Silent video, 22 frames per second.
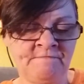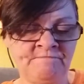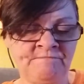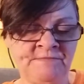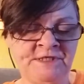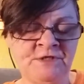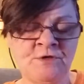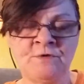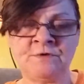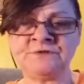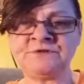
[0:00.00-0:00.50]
be
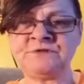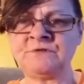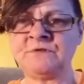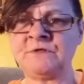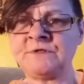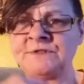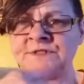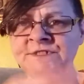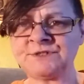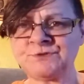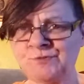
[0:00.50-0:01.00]
going through
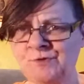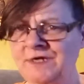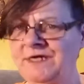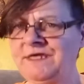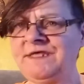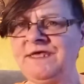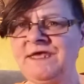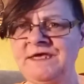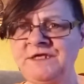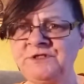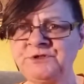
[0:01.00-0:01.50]
all this
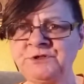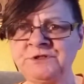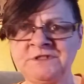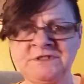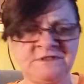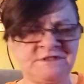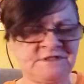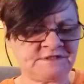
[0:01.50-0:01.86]
radiation and